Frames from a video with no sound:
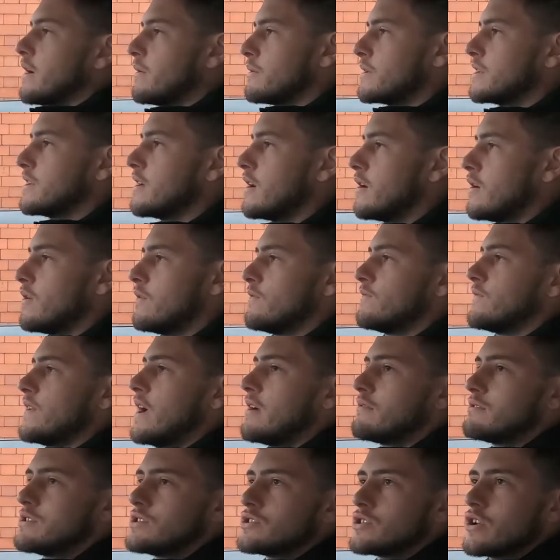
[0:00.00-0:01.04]
we go,
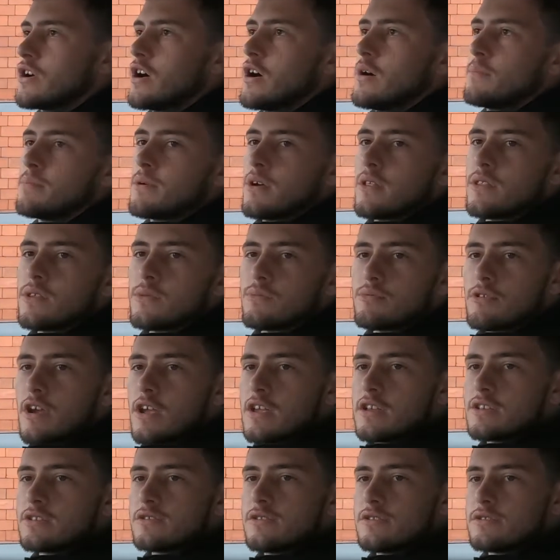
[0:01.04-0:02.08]
very sharp on the
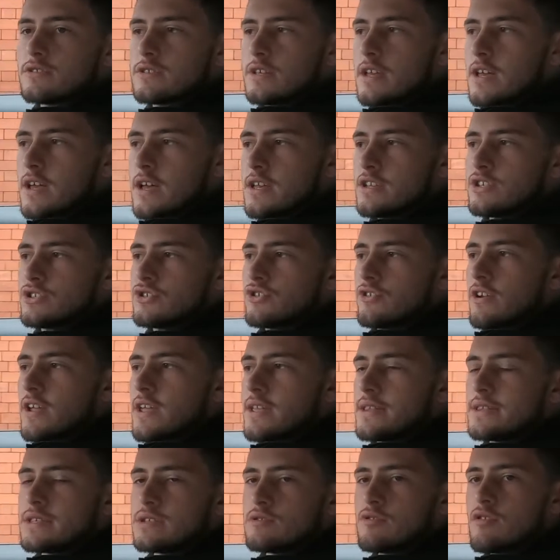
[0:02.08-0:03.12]
brakes just there,
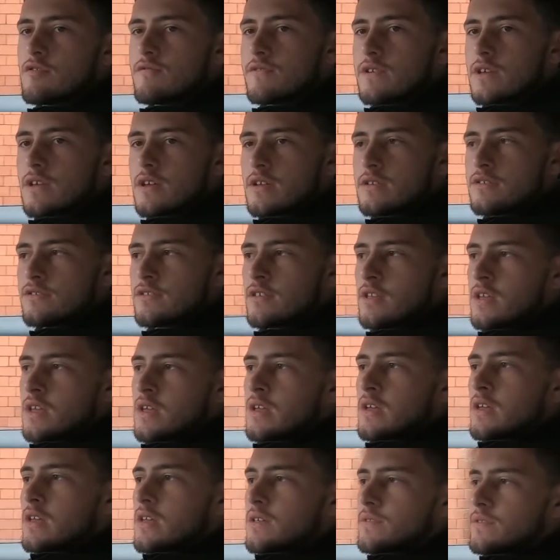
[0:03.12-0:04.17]
straight into reverse,
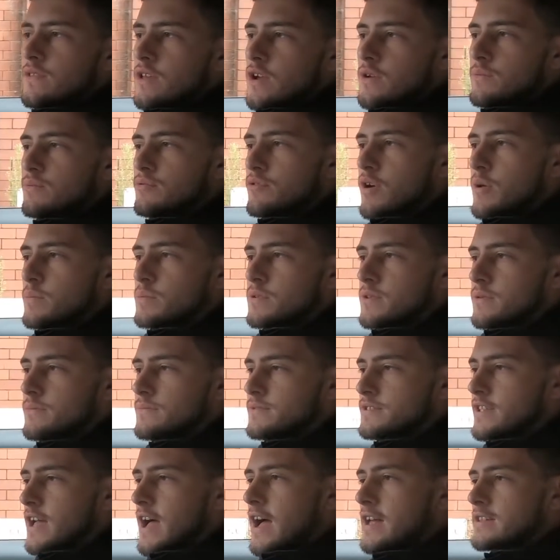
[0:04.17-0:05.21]
no
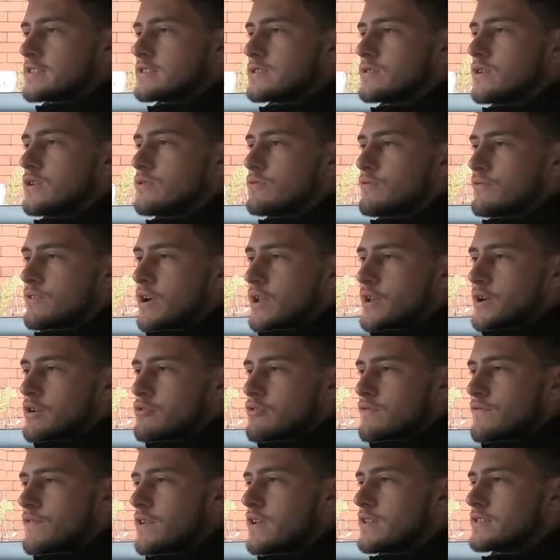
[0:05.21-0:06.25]
problems at all. We've got our
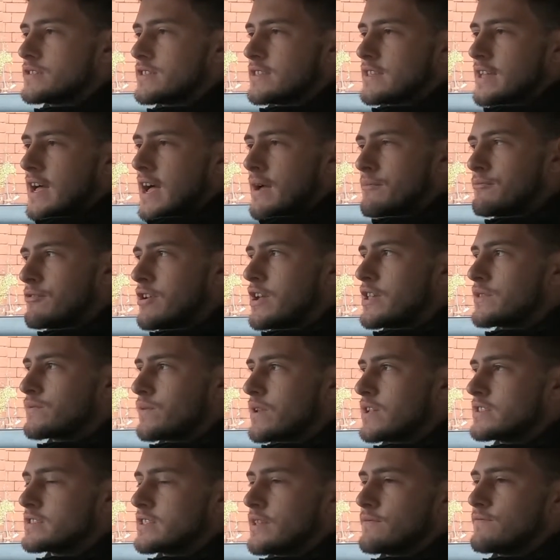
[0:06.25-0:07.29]
reversing camera as
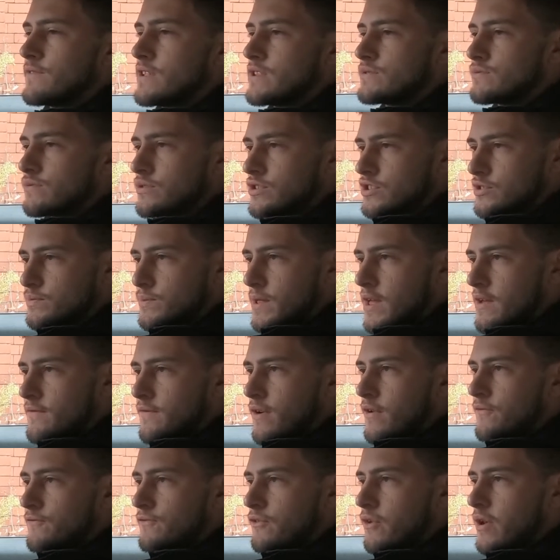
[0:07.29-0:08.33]
well as a visual display of
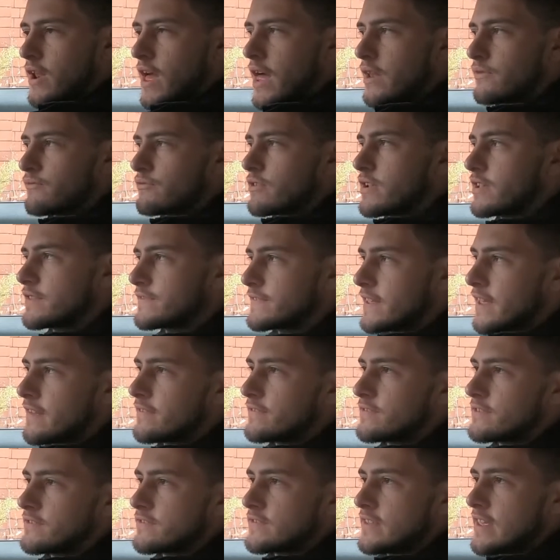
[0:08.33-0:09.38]
our front and rear
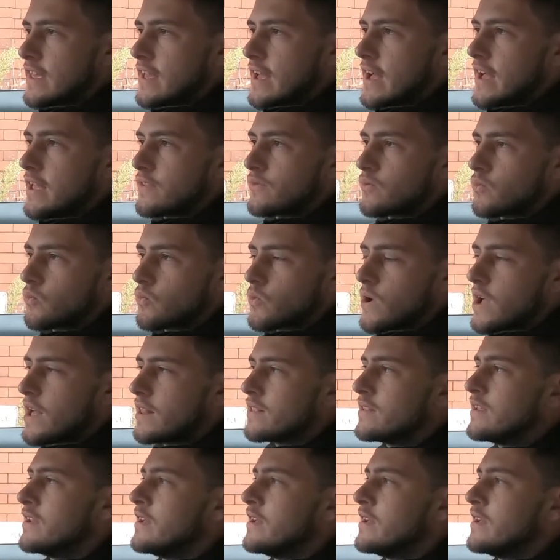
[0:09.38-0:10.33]
sensors there as well.